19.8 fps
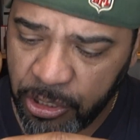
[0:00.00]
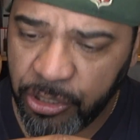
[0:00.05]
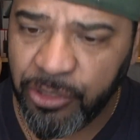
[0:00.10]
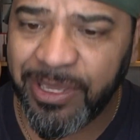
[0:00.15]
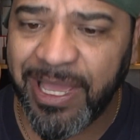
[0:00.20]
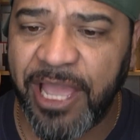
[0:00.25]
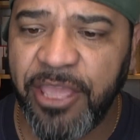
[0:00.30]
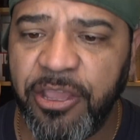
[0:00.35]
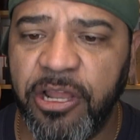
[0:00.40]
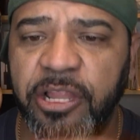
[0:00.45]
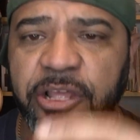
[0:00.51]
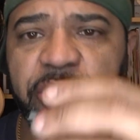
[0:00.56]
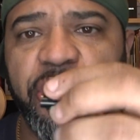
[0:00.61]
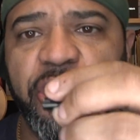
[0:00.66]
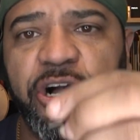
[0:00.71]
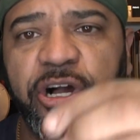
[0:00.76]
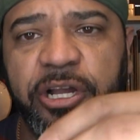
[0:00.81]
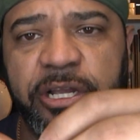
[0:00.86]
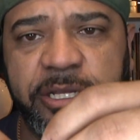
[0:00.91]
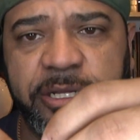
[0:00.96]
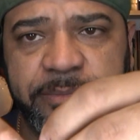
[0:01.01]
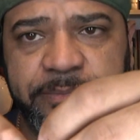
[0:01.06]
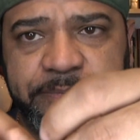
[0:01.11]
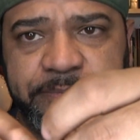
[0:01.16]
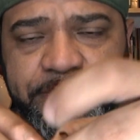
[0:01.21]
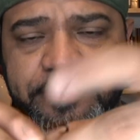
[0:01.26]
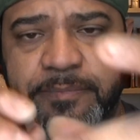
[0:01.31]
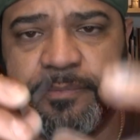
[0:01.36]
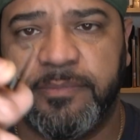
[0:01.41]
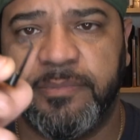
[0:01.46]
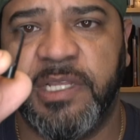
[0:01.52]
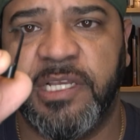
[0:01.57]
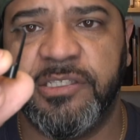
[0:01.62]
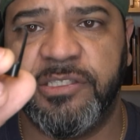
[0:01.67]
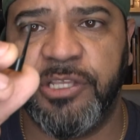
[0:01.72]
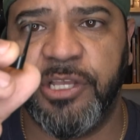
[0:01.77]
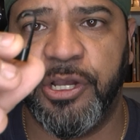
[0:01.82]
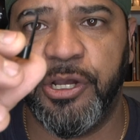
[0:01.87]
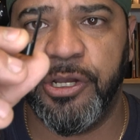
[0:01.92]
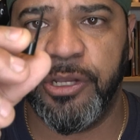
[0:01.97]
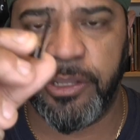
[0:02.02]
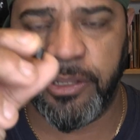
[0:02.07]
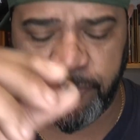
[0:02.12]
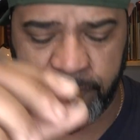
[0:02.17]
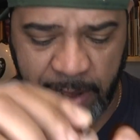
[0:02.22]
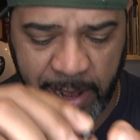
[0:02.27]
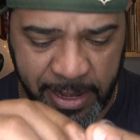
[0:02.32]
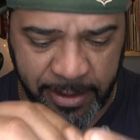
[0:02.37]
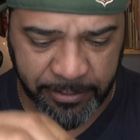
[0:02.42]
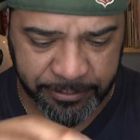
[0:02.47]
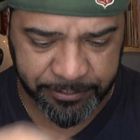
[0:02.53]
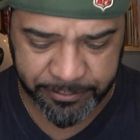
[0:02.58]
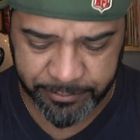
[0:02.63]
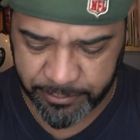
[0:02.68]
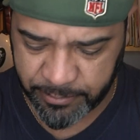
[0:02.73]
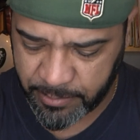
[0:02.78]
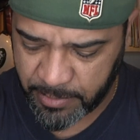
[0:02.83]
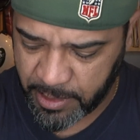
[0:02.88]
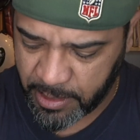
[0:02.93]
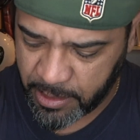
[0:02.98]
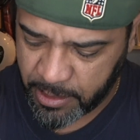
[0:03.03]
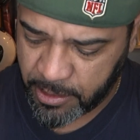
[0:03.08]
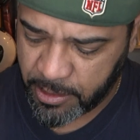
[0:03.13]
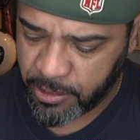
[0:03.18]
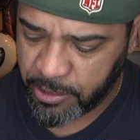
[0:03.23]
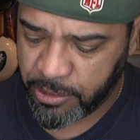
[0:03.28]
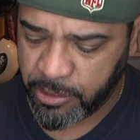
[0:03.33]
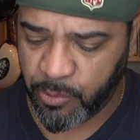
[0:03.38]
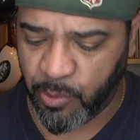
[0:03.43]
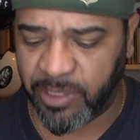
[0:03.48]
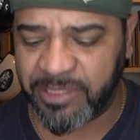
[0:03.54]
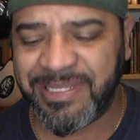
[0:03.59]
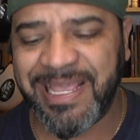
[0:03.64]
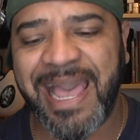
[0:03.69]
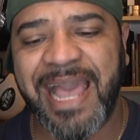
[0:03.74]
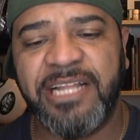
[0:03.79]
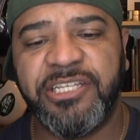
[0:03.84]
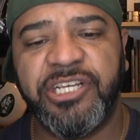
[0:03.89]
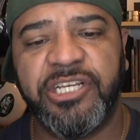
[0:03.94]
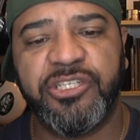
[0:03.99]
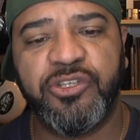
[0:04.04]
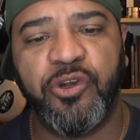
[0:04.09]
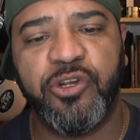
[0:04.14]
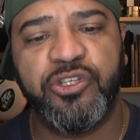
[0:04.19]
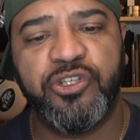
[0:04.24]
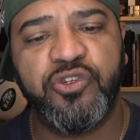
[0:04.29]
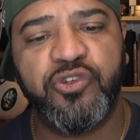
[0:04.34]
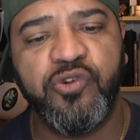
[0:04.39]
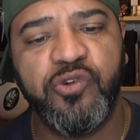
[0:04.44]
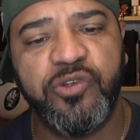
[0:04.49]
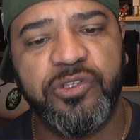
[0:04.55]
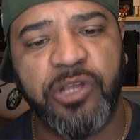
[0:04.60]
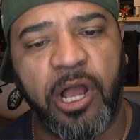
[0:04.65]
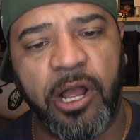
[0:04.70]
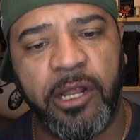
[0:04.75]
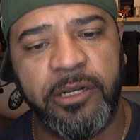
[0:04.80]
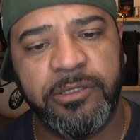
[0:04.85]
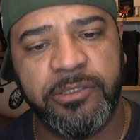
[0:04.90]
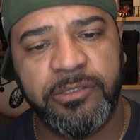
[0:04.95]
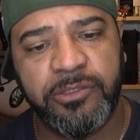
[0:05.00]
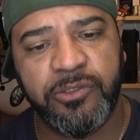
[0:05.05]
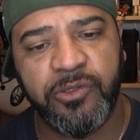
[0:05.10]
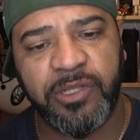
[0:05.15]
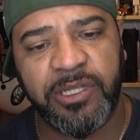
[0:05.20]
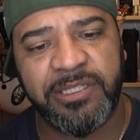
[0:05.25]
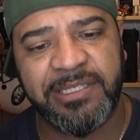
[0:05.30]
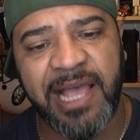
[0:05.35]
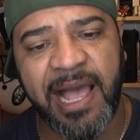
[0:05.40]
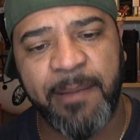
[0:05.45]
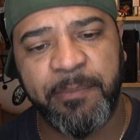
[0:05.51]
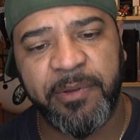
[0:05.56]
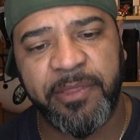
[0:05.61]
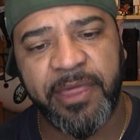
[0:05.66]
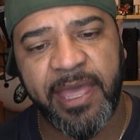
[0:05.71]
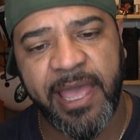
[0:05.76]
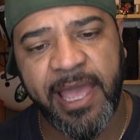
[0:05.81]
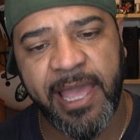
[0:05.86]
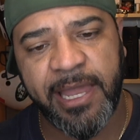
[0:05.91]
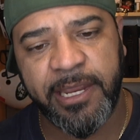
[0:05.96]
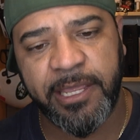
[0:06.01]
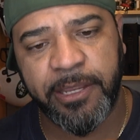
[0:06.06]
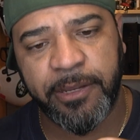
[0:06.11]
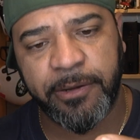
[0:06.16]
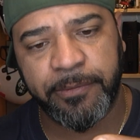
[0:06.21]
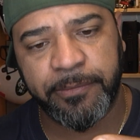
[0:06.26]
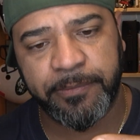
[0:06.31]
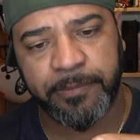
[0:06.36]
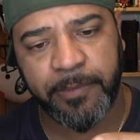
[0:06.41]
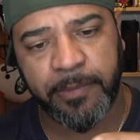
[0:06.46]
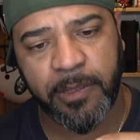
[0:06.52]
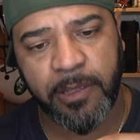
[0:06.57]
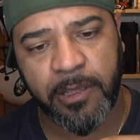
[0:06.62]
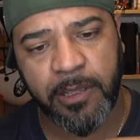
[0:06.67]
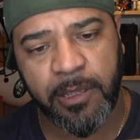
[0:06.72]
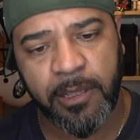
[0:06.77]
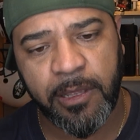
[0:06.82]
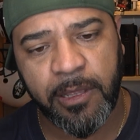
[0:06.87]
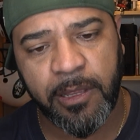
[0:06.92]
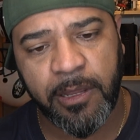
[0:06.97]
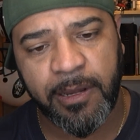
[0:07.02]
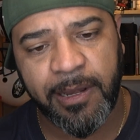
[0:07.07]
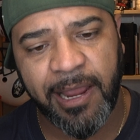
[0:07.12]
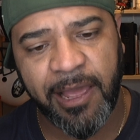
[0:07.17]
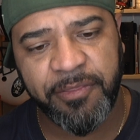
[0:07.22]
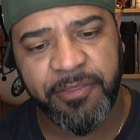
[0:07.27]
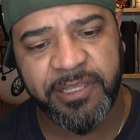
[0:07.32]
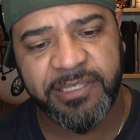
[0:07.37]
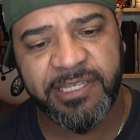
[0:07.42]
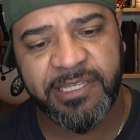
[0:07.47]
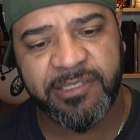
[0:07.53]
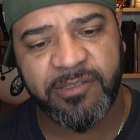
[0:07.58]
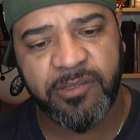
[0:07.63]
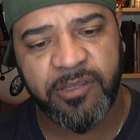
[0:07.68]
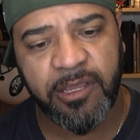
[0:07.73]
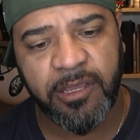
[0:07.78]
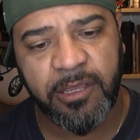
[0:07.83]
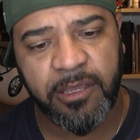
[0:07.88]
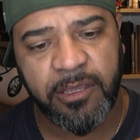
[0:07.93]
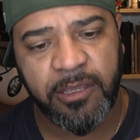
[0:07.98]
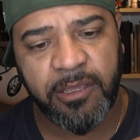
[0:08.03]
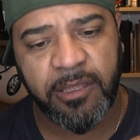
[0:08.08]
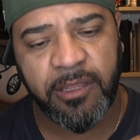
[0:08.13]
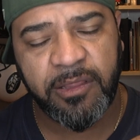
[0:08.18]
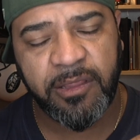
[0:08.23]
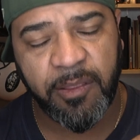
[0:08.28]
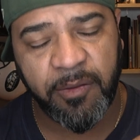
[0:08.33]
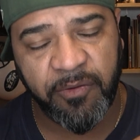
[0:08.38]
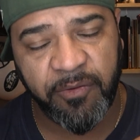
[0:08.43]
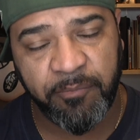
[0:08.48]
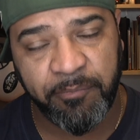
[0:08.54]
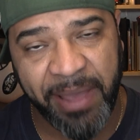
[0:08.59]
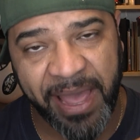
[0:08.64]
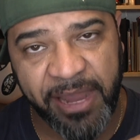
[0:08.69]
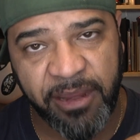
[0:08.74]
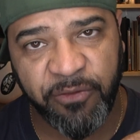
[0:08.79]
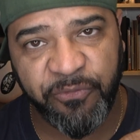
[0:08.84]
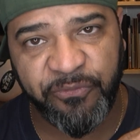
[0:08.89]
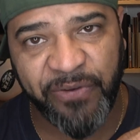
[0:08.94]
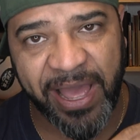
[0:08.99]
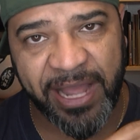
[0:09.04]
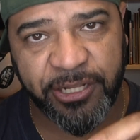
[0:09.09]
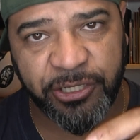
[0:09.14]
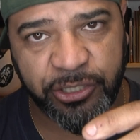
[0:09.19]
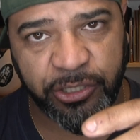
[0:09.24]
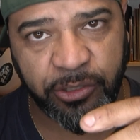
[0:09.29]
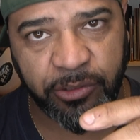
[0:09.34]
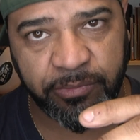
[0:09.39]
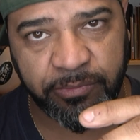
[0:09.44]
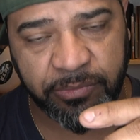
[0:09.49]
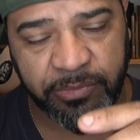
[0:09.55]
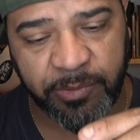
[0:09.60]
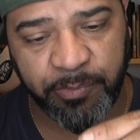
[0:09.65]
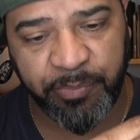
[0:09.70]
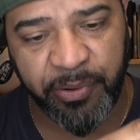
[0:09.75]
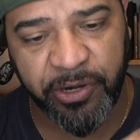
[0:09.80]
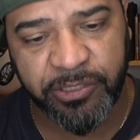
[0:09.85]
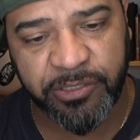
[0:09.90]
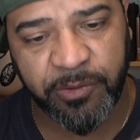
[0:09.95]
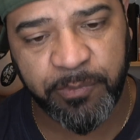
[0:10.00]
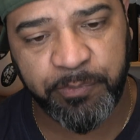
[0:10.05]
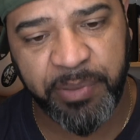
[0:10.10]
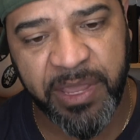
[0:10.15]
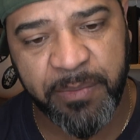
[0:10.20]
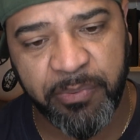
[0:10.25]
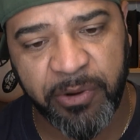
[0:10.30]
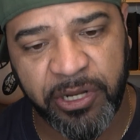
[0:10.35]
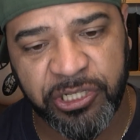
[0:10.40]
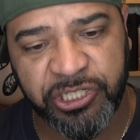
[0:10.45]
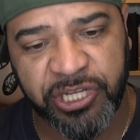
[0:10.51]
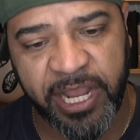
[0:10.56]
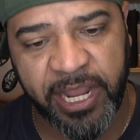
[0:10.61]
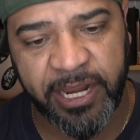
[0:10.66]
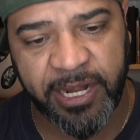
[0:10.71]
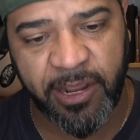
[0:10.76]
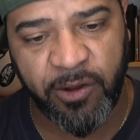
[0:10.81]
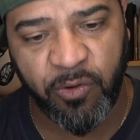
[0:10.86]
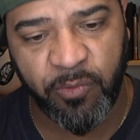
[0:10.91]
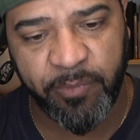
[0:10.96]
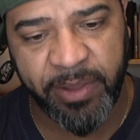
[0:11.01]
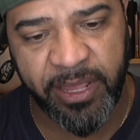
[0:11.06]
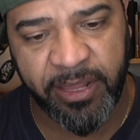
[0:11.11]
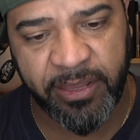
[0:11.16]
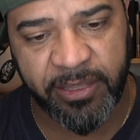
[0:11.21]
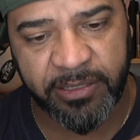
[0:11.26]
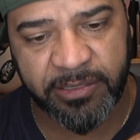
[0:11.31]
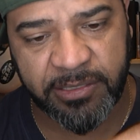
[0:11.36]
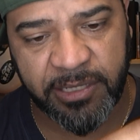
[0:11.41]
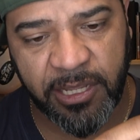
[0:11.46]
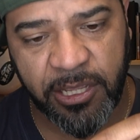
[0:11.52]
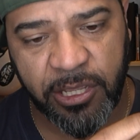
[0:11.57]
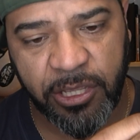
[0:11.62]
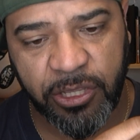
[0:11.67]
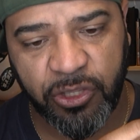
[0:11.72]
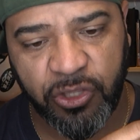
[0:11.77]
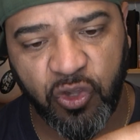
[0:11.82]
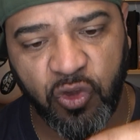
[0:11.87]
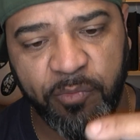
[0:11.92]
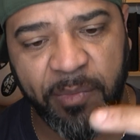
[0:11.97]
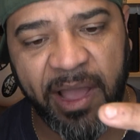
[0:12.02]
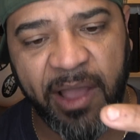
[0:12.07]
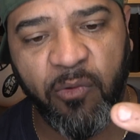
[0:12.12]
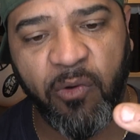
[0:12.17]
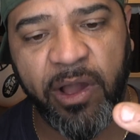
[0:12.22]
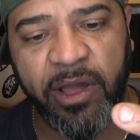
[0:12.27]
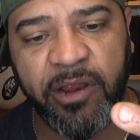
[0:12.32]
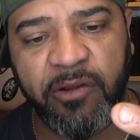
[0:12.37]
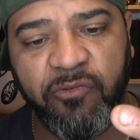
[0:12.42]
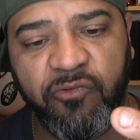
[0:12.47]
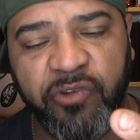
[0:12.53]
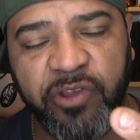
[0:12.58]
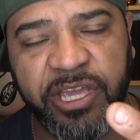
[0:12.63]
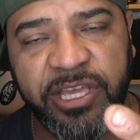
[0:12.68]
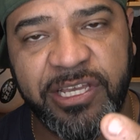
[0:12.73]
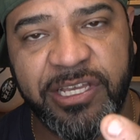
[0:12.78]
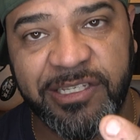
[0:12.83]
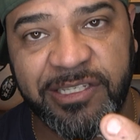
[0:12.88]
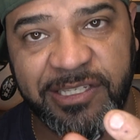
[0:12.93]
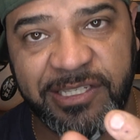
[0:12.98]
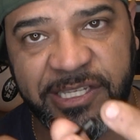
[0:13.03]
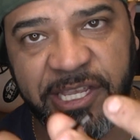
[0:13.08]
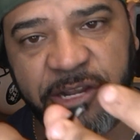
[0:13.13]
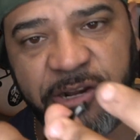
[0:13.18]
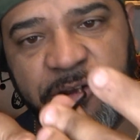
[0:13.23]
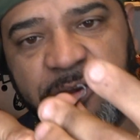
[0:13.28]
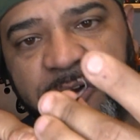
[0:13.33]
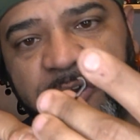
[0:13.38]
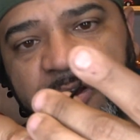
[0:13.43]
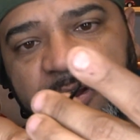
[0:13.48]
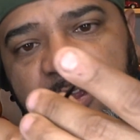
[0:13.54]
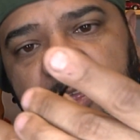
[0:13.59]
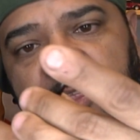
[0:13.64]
You got your little hook, that's the hook, right? You attach it so it screws on to the top of the head here. Now this is manufacturer, person, people in China who made this. You might want to reconsider